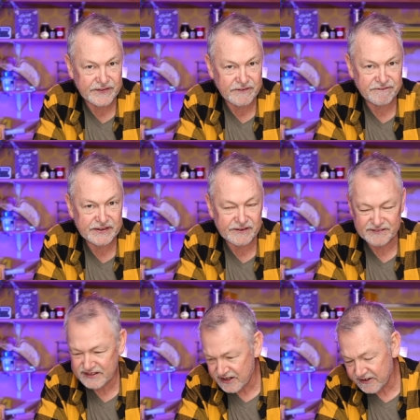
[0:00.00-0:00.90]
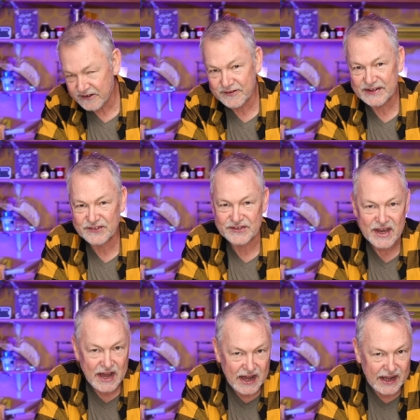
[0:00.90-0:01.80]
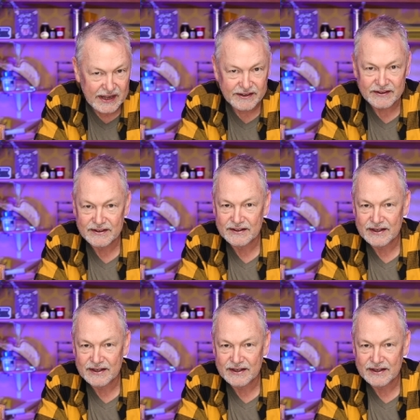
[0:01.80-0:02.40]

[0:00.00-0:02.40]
in their field. No, it's not.